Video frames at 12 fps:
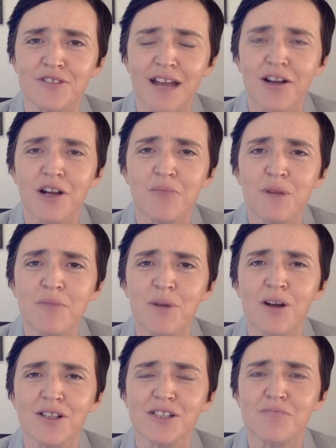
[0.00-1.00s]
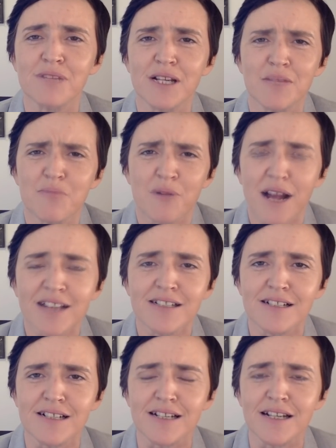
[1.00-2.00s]
How can we possibly
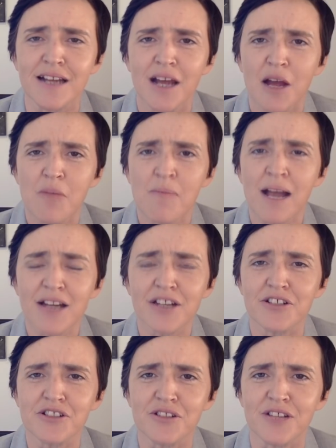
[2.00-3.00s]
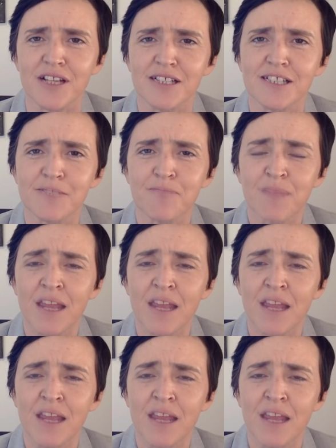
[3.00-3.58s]
practically manage this?